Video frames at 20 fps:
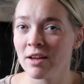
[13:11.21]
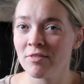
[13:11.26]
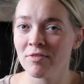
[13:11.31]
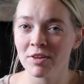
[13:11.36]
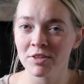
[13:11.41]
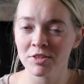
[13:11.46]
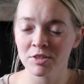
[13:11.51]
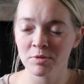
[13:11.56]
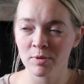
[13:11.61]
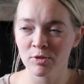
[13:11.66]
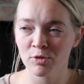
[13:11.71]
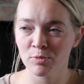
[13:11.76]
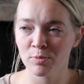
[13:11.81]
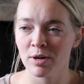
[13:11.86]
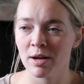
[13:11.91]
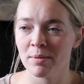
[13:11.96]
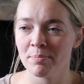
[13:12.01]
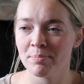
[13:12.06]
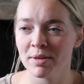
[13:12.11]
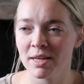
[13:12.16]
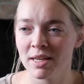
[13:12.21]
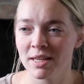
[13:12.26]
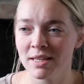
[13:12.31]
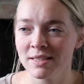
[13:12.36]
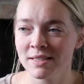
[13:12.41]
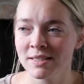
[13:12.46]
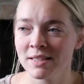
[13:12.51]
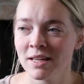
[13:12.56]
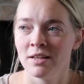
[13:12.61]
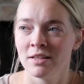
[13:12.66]
I felt so much more at
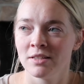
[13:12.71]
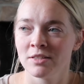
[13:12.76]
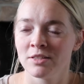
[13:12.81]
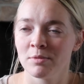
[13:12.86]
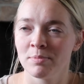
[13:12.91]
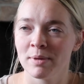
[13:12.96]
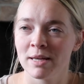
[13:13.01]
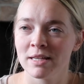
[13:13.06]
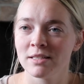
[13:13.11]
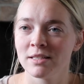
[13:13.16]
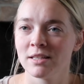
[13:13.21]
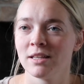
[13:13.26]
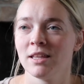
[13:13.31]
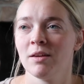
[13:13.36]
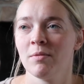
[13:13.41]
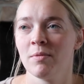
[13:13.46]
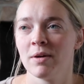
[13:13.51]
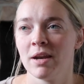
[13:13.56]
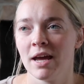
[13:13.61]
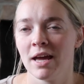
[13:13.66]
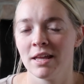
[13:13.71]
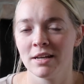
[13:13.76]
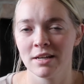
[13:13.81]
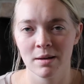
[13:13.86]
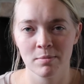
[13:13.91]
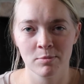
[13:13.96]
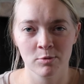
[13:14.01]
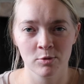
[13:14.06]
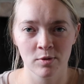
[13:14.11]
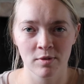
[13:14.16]
peace. So basically what I
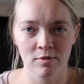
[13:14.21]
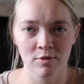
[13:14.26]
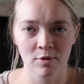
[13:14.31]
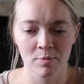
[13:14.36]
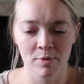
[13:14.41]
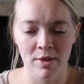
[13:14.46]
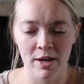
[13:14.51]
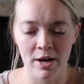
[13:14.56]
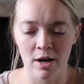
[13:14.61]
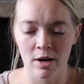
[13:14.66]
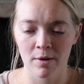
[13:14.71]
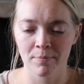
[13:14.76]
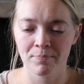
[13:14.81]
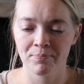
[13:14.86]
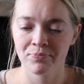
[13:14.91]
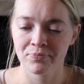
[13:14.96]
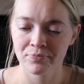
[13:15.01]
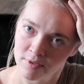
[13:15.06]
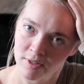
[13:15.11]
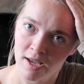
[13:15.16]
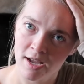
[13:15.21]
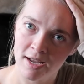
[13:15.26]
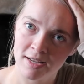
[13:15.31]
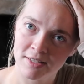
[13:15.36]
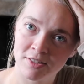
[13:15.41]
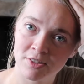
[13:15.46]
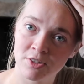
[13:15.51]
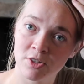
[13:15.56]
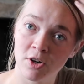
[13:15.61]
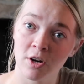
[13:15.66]
ended up doing from there I
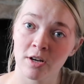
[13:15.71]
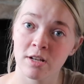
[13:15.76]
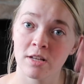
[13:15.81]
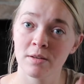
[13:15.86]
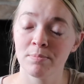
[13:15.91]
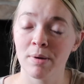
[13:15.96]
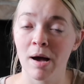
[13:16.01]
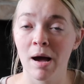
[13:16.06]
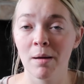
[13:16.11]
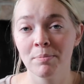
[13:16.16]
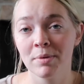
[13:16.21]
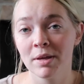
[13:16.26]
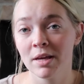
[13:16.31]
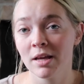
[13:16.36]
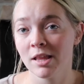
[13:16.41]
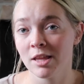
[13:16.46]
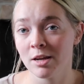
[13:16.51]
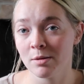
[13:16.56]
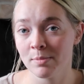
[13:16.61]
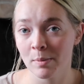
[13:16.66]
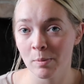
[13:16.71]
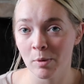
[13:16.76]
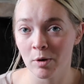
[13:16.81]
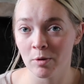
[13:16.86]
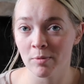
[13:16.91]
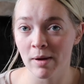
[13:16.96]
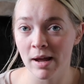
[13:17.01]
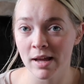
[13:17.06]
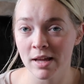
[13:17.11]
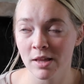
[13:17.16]
started pumping a little bit more
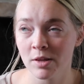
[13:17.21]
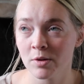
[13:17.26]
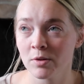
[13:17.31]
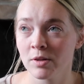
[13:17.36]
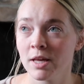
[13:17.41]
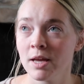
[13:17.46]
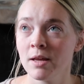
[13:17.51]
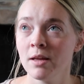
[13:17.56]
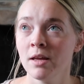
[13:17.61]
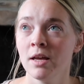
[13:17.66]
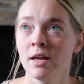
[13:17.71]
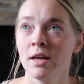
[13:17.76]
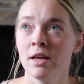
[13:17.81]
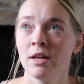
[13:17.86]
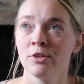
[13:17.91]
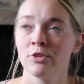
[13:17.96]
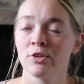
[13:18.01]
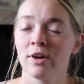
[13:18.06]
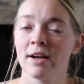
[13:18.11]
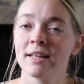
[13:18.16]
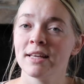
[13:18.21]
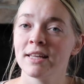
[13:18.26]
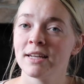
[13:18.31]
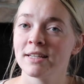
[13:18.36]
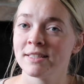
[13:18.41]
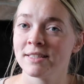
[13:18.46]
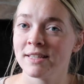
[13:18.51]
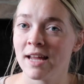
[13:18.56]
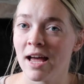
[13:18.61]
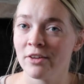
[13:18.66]
regularly, trying to get
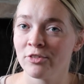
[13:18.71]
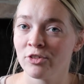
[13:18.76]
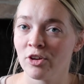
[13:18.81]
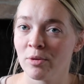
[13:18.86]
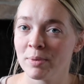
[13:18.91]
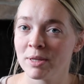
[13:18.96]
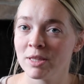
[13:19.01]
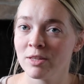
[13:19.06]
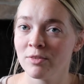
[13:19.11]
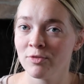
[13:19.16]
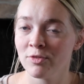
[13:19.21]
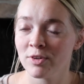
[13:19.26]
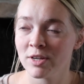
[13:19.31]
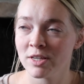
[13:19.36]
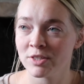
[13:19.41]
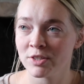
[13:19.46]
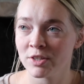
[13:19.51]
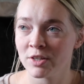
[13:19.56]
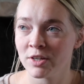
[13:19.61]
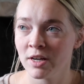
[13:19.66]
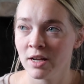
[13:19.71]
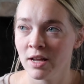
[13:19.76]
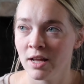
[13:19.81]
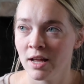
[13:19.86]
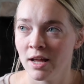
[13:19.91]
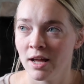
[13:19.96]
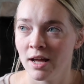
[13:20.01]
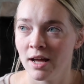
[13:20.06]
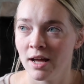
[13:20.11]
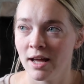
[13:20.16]
a stash up in the freezer.
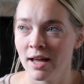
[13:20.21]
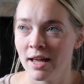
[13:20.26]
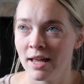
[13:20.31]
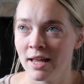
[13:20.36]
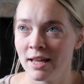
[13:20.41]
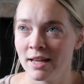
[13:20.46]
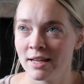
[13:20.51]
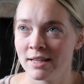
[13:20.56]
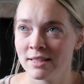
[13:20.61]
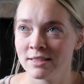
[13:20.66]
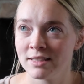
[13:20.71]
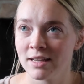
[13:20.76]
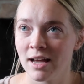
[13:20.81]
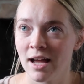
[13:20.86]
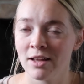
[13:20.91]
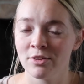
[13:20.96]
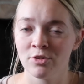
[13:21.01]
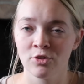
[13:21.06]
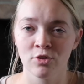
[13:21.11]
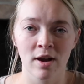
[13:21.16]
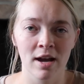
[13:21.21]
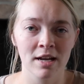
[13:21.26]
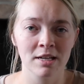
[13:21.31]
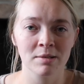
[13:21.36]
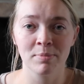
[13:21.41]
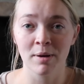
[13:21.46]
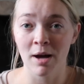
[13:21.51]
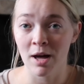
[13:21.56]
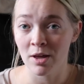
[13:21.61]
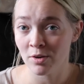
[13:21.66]
And I tried
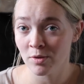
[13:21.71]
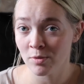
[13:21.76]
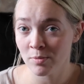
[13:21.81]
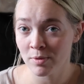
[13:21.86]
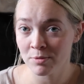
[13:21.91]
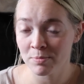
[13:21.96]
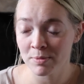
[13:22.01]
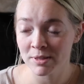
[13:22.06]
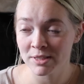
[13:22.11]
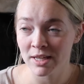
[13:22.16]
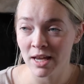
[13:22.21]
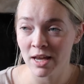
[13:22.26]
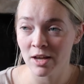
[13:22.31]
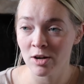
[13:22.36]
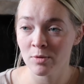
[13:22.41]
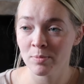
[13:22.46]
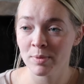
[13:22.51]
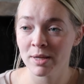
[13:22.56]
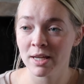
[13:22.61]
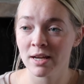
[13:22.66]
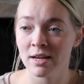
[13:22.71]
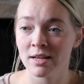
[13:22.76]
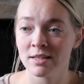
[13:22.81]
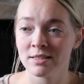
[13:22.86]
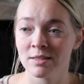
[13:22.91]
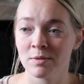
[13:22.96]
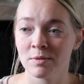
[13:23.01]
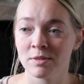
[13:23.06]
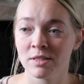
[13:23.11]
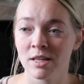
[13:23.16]
a bottle with Mateo
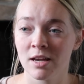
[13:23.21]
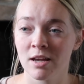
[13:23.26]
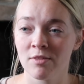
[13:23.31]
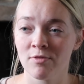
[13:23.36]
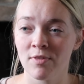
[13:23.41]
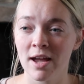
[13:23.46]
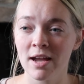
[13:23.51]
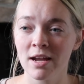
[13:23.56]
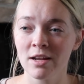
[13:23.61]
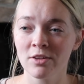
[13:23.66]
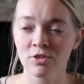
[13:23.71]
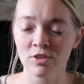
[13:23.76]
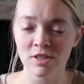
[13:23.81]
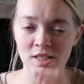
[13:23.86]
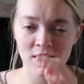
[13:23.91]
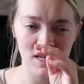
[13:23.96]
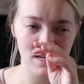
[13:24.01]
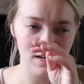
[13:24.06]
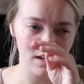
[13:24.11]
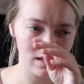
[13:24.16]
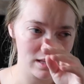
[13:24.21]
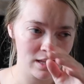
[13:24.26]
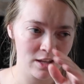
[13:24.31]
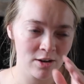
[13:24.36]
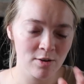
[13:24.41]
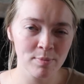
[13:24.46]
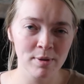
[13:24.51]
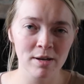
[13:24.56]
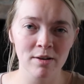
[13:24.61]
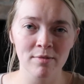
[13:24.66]
because I was like, if I could just get a
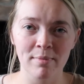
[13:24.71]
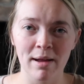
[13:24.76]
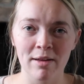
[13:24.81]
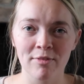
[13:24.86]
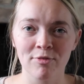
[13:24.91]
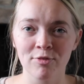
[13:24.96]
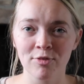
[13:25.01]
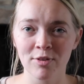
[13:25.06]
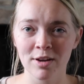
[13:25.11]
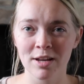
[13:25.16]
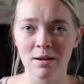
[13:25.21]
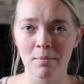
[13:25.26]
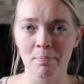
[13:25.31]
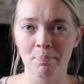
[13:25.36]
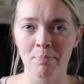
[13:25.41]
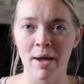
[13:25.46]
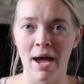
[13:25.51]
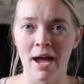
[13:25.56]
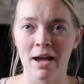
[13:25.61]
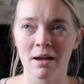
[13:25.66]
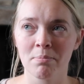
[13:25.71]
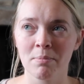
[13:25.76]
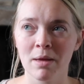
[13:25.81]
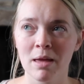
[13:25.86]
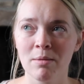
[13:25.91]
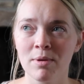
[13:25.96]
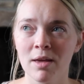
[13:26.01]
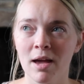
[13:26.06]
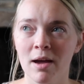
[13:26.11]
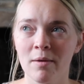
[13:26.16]
little bit of my freedom back,
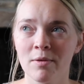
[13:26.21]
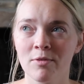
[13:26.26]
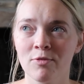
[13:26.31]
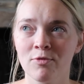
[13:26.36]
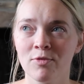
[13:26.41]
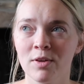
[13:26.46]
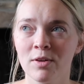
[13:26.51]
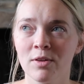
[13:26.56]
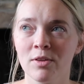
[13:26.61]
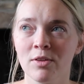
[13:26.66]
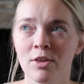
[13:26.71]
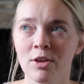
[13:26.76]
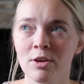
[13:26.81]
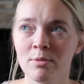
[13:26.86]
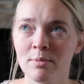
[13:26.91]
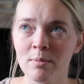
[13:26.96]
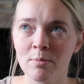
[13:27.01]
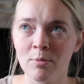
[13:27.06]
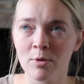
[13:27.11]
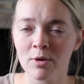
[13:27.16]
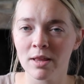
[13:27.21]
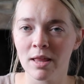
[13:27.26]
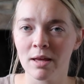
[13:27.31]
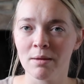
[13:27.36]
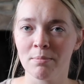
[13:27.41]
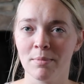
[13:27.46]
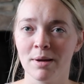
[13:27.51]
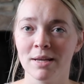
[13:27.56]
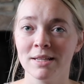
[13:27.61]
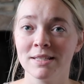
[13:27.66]
maybe I would feel a little bit more
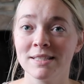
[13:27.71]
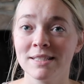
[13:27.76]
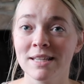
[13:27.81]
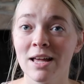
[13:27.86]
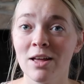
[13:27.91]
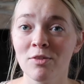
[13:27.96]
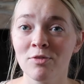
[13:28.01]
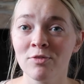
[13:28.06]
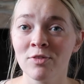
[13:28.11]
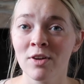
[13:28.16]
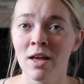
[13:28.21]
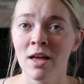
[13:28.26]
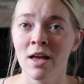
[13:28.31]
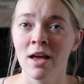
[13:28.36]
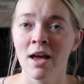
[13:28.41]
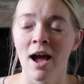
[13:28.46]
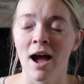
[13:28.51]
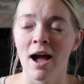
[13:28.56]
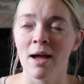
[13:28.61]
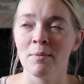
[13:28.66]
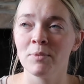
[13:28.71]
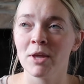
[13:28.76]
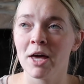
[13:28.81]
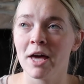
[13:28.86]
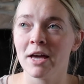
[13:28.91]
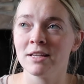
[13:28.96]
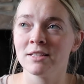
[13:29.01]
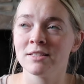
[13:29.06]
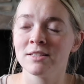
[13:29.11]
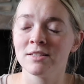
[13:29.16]
like myself. I'm
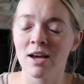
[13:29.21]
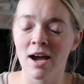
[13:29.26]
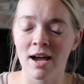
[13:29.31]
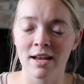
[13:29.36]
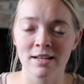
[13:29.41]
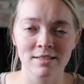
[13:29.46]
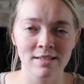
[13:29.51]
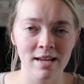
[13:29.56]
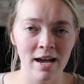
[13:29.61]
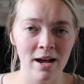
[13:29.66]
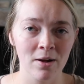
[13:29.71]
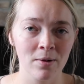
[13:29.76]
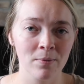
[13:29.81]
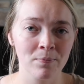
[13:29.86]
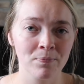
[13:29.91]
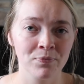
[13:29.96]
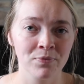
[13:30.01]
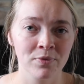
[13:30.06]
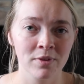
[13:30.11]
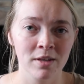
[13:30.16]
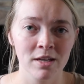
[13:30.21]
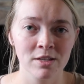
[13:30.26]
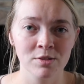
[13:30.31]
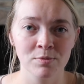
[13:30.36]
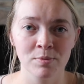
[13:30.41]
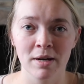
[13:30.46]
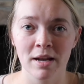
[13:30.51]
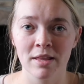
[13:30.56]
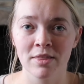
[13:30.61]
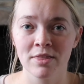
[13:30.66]
not as tied down as
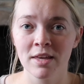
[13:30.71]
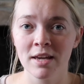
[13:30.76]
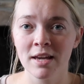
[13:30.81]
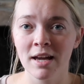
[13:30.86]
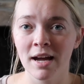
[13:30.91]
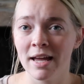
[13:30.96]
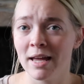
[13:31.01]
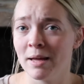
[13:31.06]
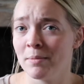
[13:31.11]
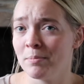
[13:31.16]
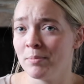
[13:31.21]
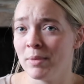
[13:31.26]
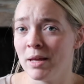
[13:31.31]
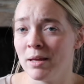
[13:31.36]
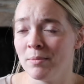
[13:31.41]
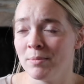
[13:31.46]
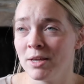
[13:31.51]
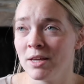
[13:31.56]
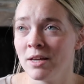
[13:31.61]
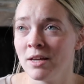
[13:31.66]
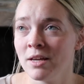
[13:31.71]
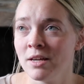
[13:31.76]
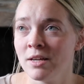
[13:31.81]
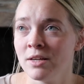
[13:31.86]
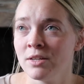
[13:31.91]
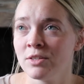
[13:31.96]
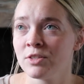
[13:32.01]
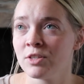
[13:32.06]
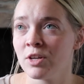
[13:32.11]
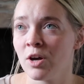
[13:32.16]
what I think I am, maybe.
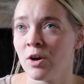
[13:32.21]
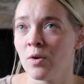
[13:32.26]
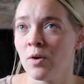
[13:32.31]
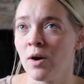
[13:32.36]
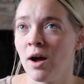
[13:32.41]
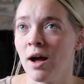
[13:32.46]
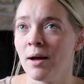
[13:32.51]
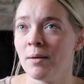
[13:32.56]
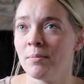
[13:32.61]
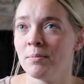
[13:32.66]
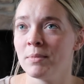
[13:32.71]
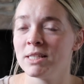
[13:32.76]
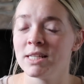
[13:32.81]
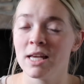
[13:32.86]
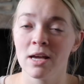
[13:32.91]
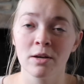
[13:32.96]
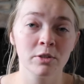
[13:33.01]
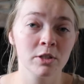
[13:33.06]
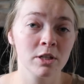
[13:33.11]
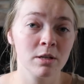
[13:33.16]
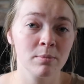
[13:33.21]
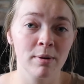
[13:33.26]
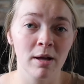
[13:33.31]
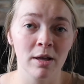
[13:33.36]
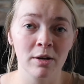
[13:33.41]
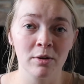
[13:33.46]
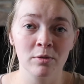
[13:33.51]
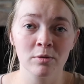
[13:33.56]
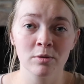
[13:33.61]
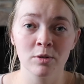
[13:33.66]
So um, Mateo took a
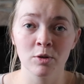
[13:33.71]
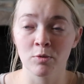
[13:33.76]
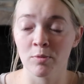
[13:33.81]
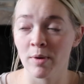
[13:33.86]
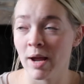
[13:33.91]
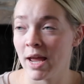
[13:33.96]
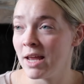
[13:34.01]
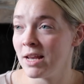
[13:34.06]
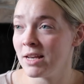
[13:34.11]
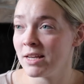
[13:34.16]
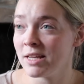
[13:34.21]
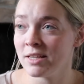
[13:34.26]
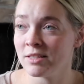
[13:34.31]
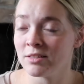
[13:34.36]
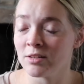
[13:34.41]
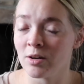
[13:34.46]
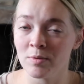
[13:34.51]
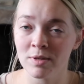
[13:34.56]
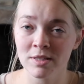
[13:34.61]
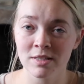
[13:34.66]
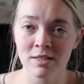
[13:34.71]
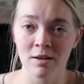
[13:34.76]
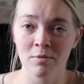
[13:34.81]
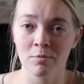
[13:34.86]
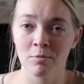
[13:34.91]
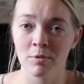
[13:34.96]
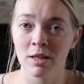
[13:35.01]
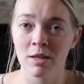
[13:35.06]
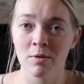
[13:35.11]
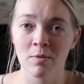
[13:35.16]
bottle, great. He's always
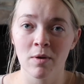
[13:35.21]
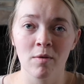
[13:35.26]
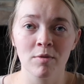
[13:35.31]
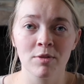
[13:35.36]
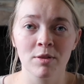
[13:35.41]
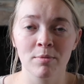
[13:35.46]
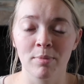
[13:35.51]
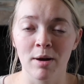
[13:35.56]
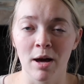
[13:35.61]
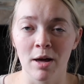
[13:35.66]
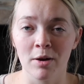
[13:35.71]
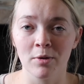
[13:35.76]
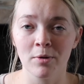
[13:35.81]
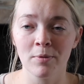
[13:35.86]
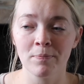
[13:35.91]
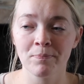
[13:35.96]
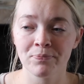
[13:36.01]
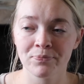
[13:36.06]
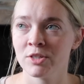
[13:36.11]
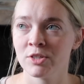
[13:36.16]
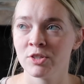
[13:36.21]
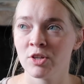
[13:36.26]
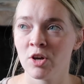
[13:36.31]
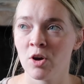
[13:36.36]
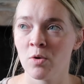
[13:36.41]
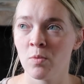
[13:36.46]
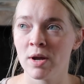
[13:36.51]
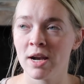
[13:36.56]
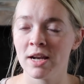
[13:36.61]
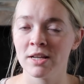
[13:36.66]
done really well with a bottle.
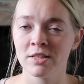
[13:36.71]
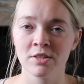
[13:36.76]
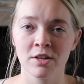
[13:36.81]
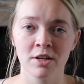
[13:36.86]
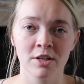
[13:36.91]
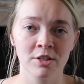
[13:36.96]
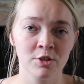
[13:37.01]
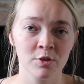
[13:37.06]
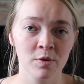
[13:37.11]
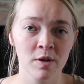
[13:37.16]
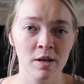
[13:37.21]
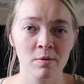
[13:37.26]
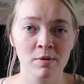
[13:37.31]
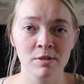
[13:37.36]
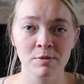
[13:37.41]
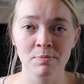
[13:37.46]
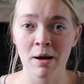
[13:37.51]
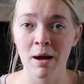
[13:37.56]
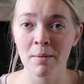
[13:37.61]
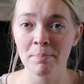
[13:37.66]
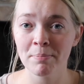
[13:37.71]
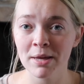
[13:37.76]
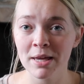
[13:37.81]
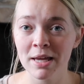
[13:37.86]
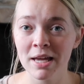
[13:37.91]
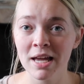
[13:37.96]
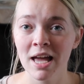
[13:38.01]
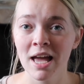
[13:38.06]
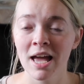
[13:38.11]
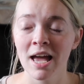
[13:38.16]
So what I started doing was
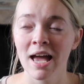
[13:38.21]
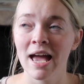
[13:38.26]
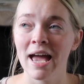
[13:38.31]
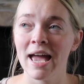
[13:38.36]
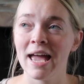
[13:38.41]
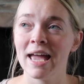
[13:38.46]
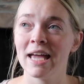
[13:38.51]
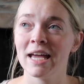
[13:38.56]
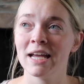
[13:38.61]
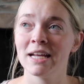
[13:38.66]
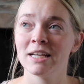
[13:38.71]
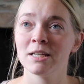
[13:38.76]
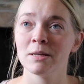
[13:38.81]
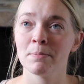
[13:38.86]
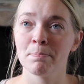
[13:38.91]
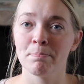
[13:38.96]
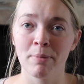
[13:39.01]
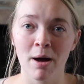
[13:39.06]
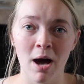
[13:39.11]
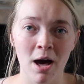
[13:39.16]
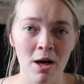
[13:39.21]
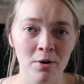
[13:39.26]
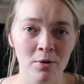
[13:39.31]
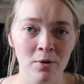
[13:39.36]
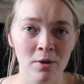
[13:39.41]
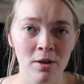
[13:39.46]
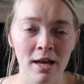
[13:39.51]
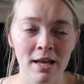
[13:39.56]
pumping and bottle.